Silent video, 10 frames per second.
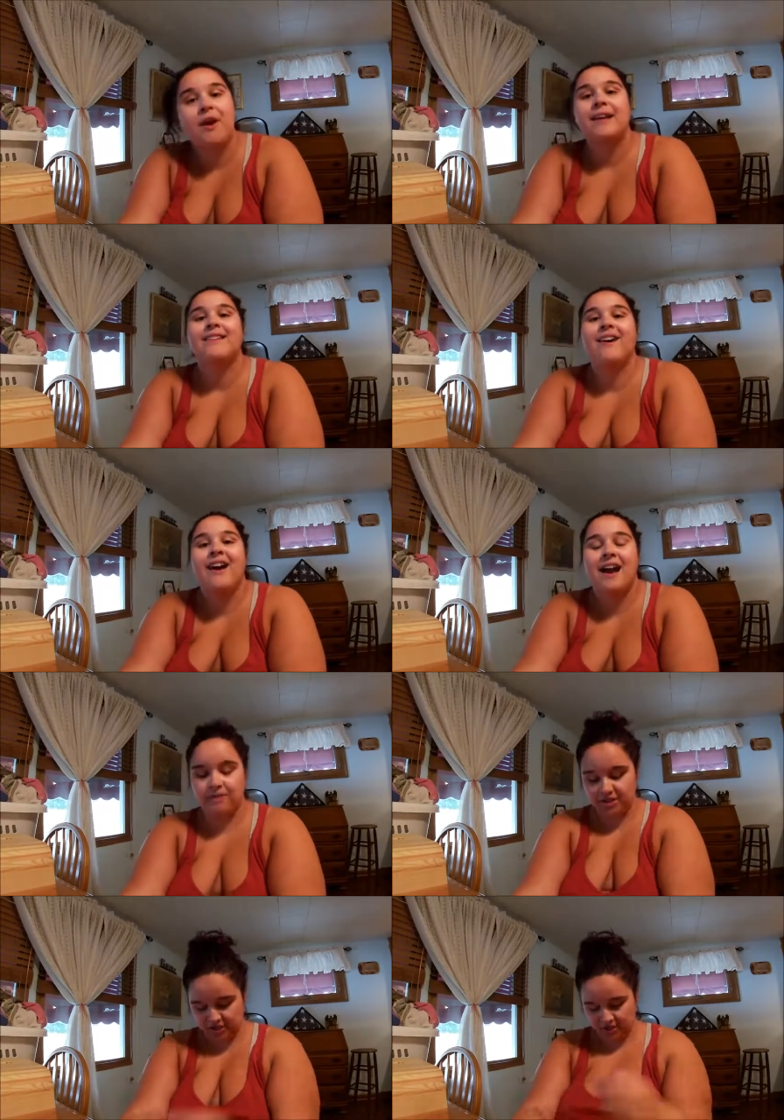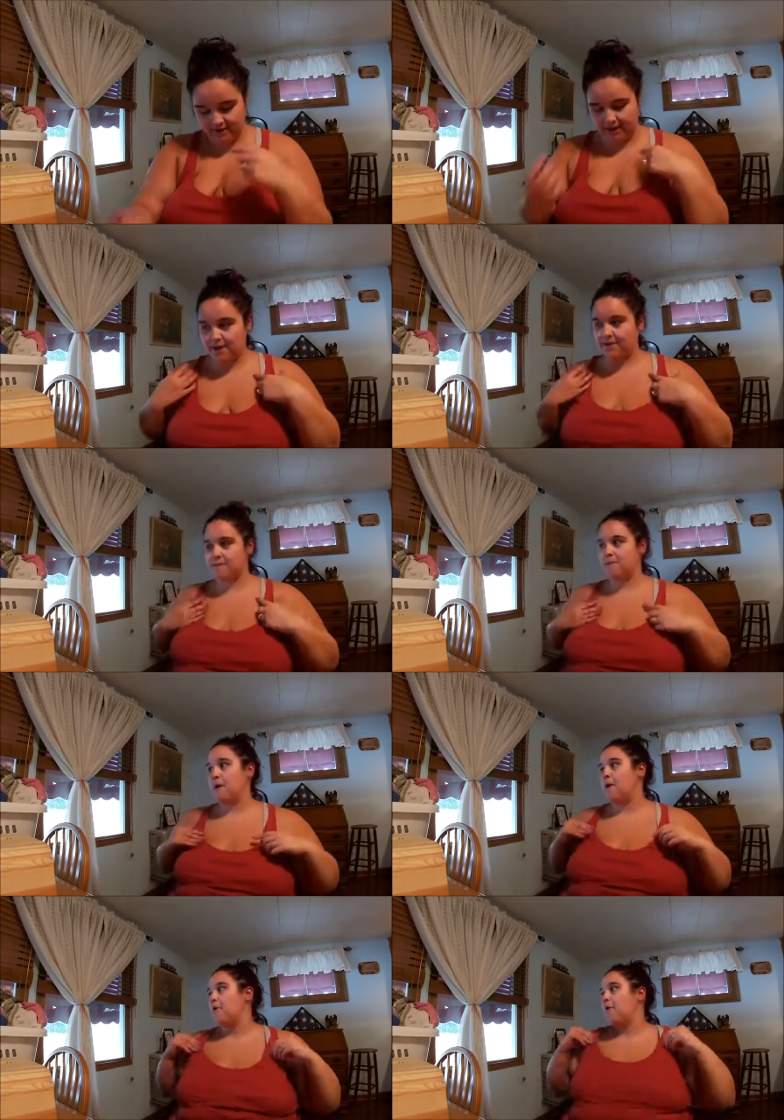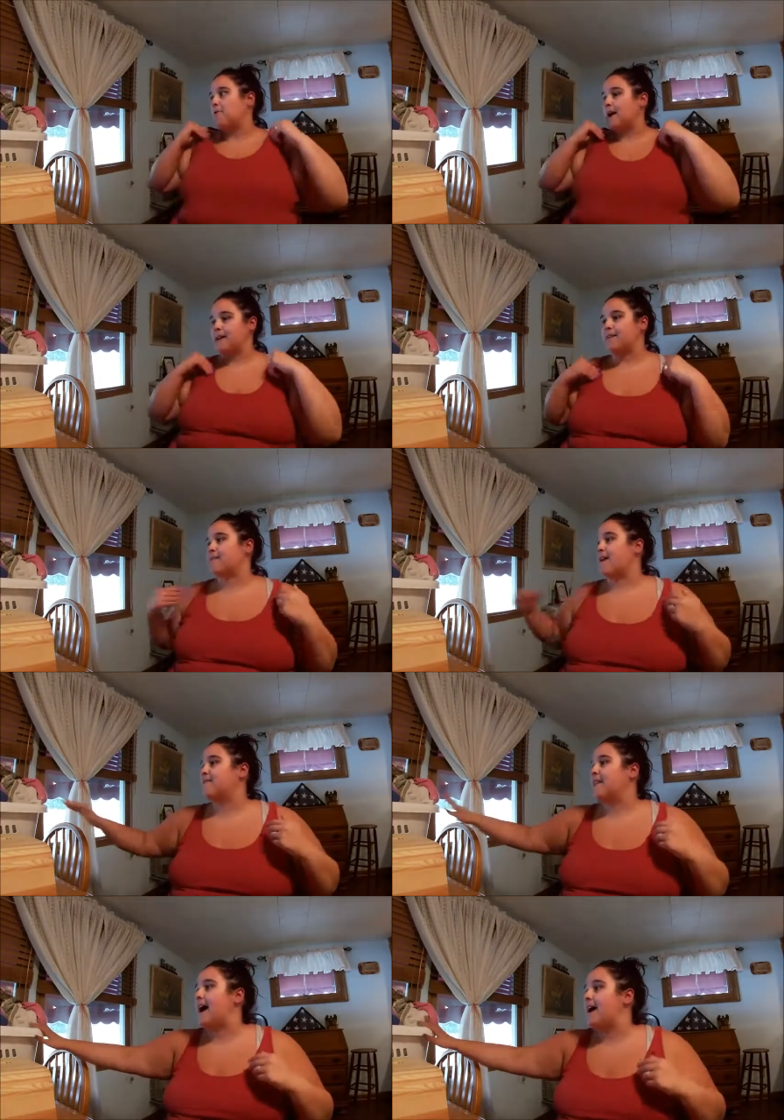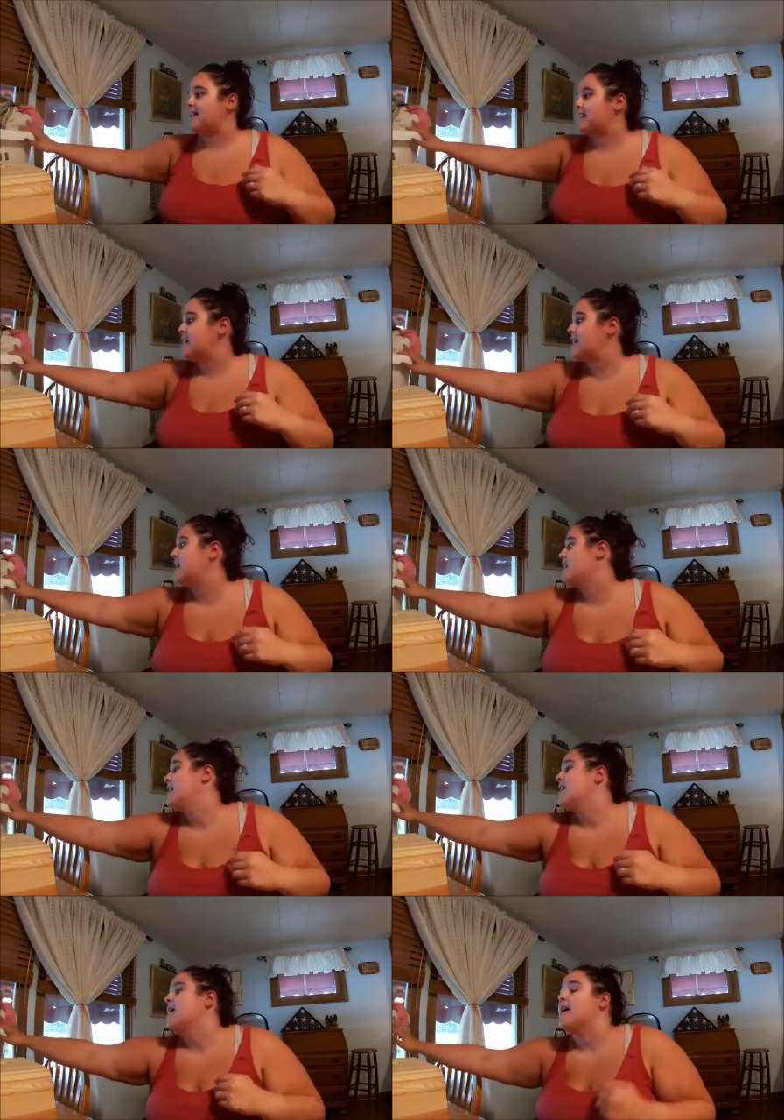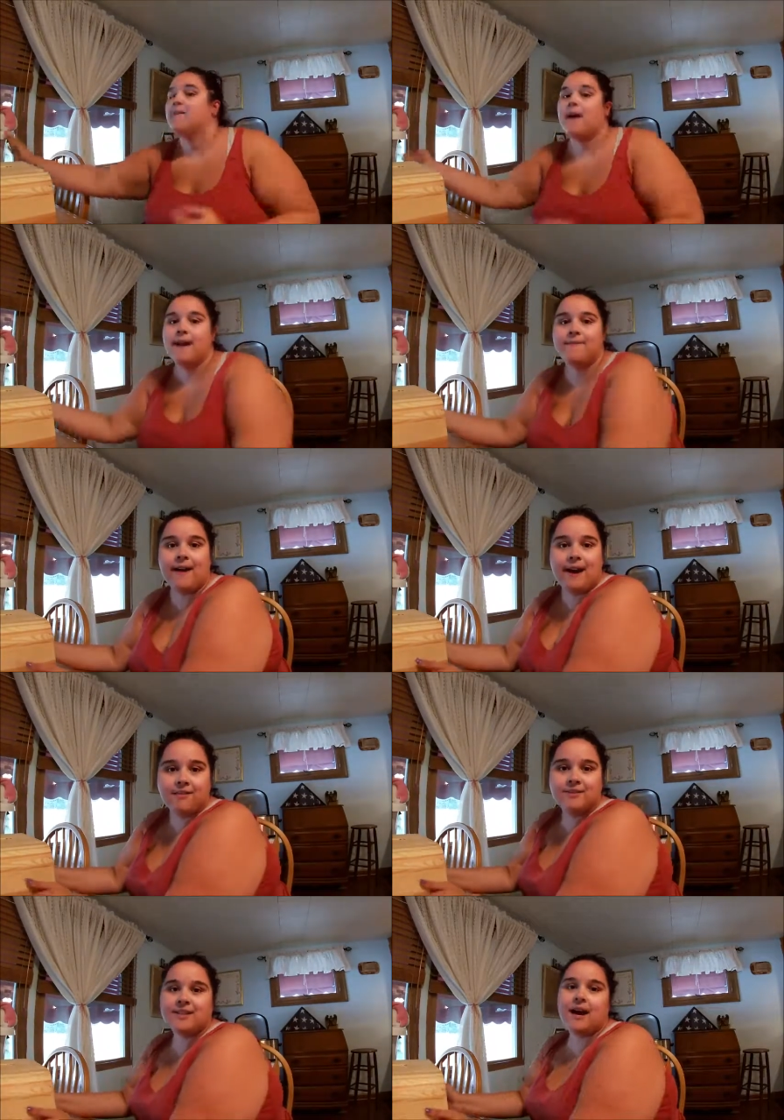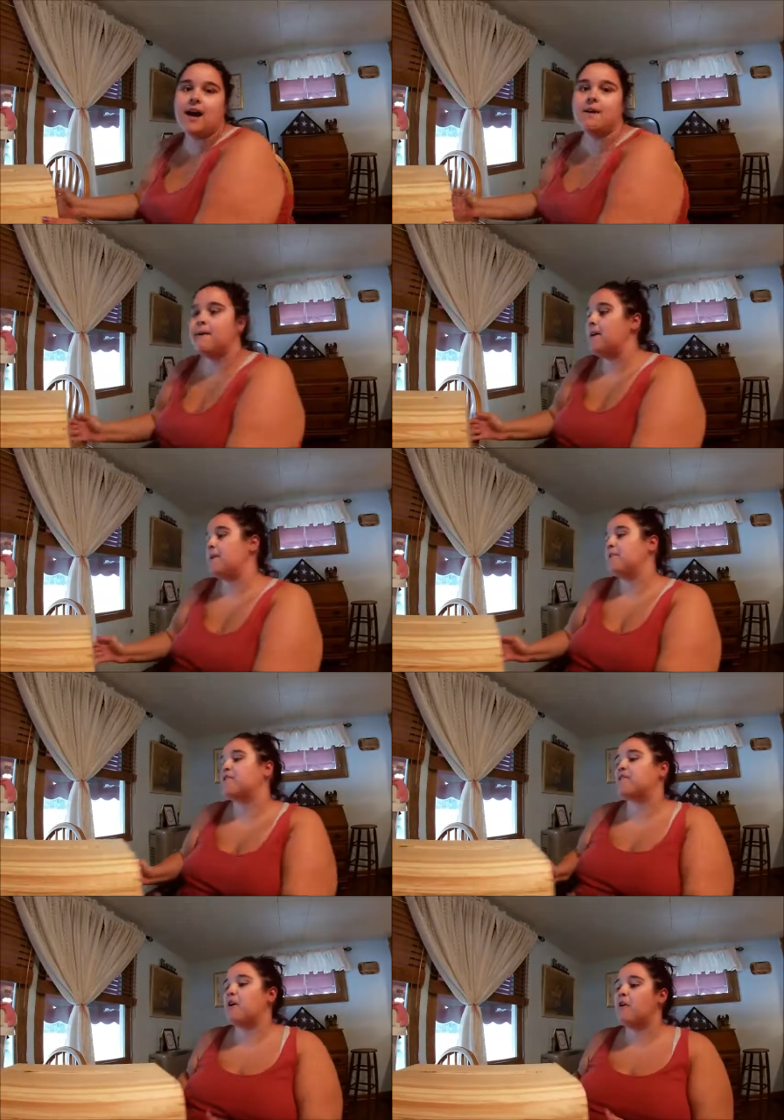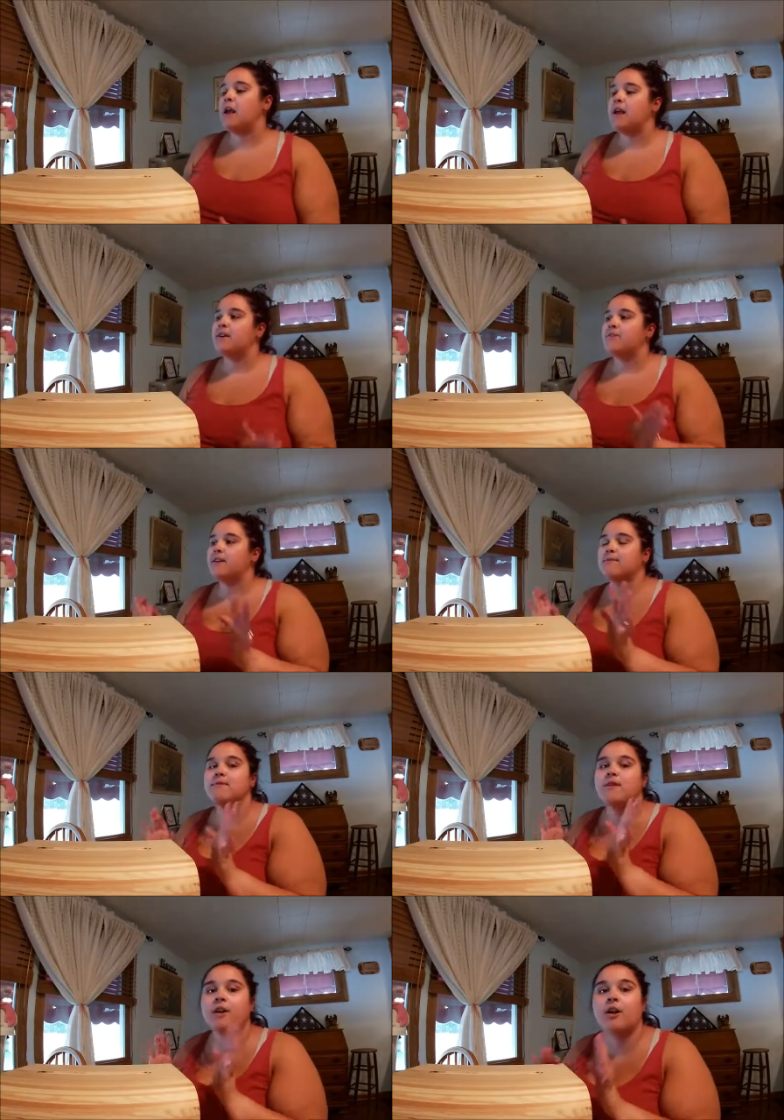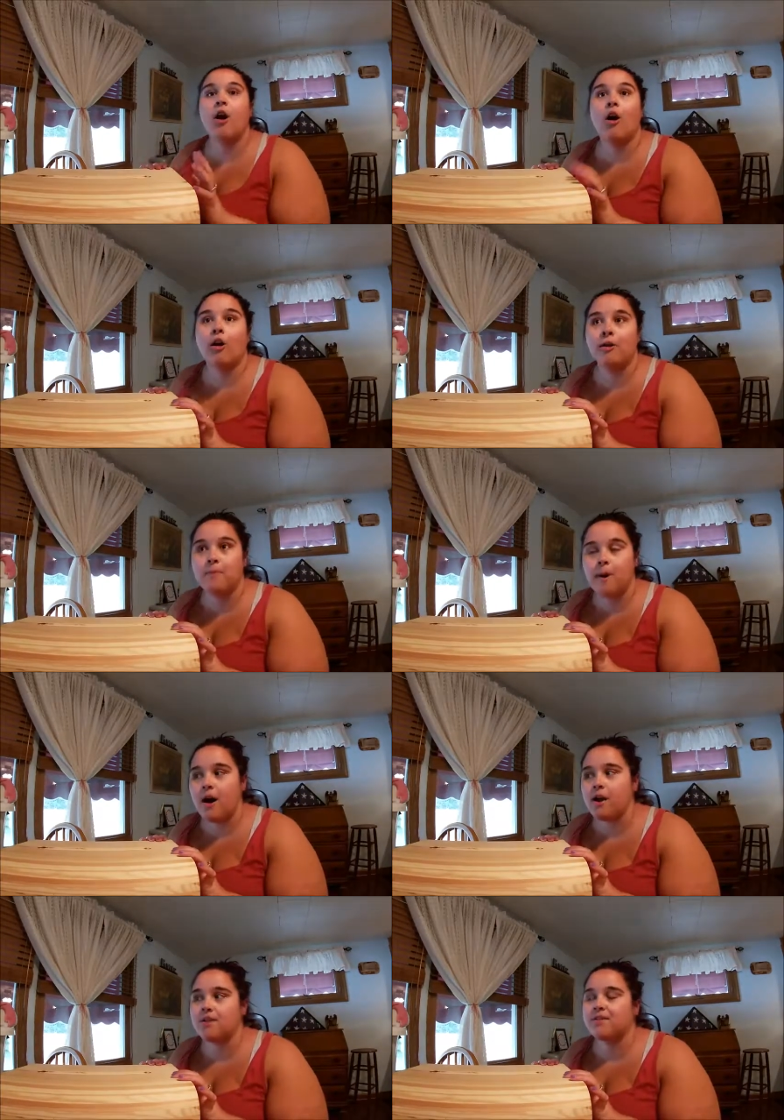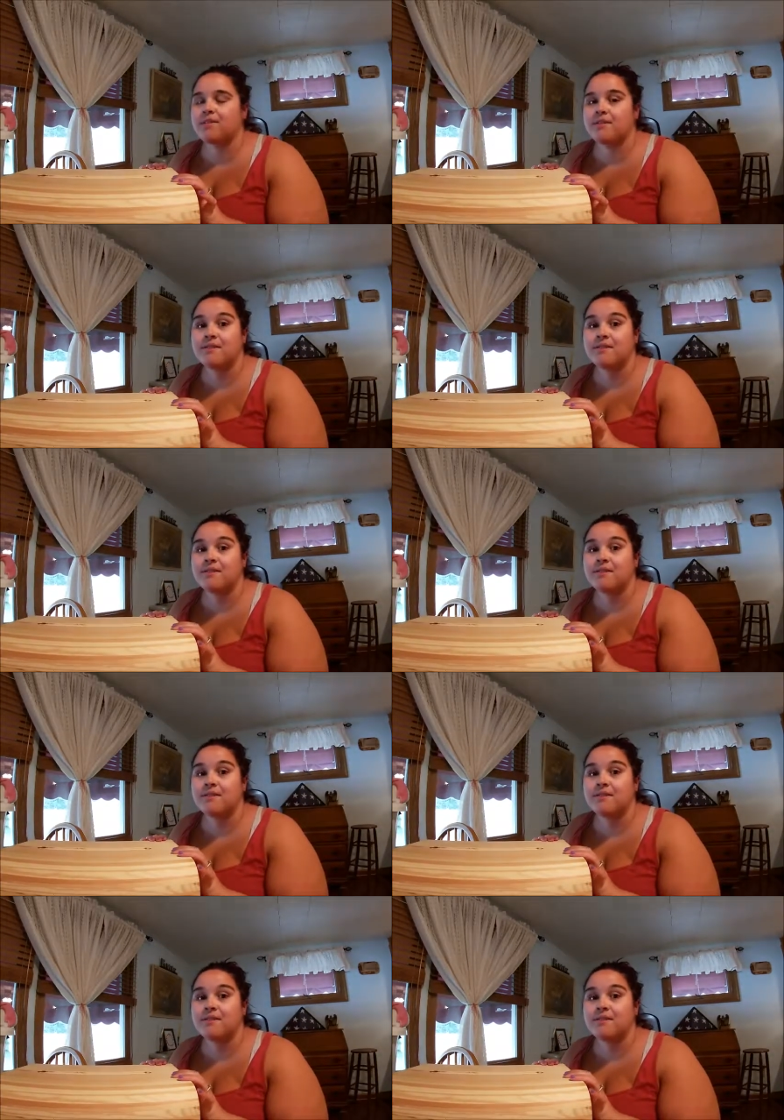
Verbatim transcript: So I thought I would show you guys some wedding stuff that I found. Um, so this was our card box.